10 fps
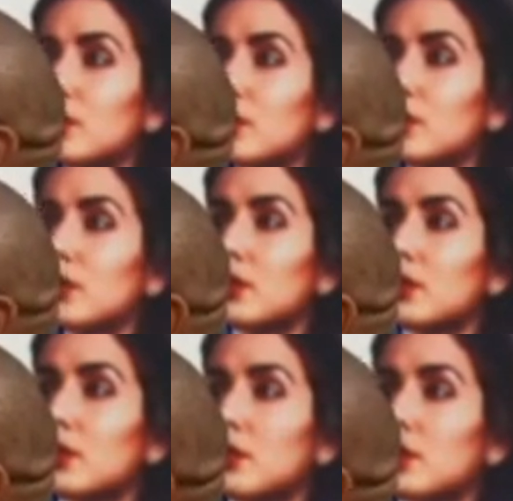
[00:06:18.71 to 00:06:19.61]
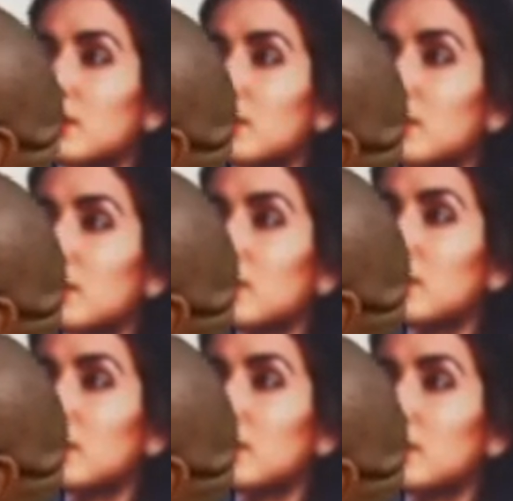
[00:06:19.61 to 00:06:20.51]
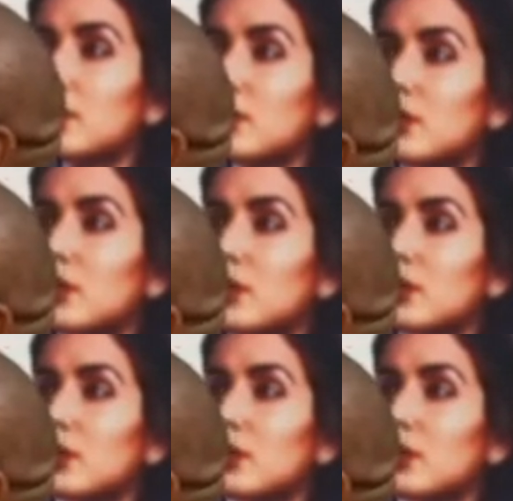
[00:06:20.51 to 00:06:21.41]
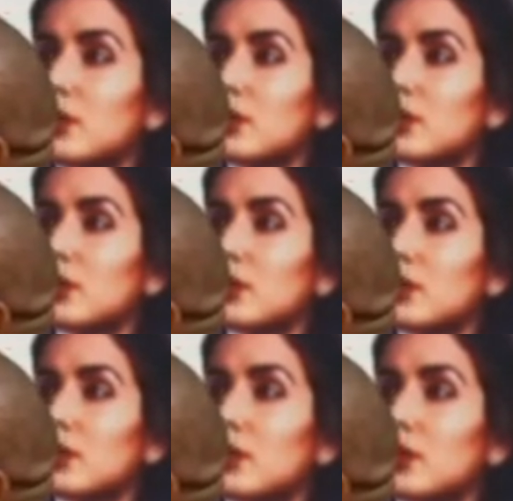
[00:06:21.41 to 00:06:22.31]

No words are spoken by the person on screen.